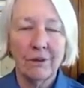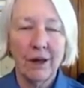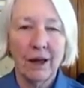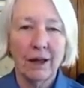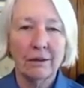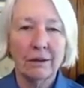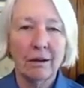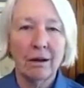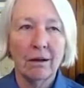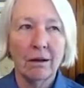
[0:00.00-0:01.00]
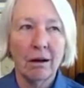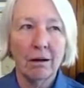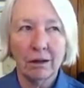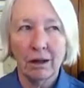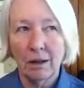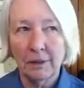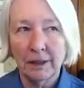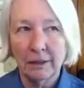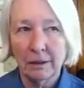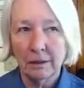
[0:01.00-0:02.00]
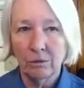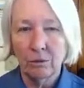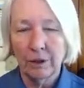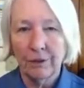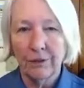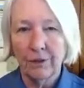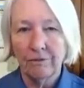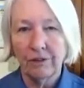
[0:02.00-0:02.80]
that are common with